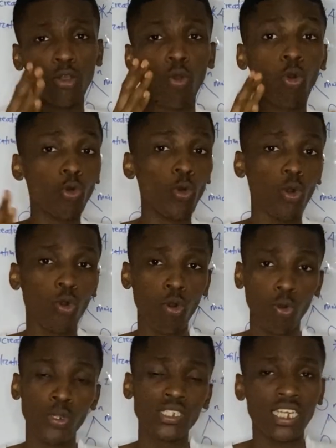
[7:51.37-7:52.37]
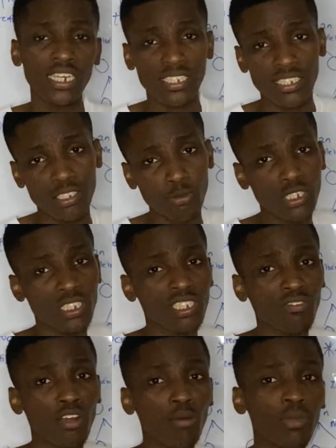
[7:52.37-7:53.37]
oogenesis, which is
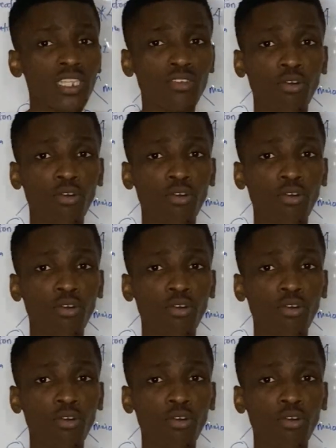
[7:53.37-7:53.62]
development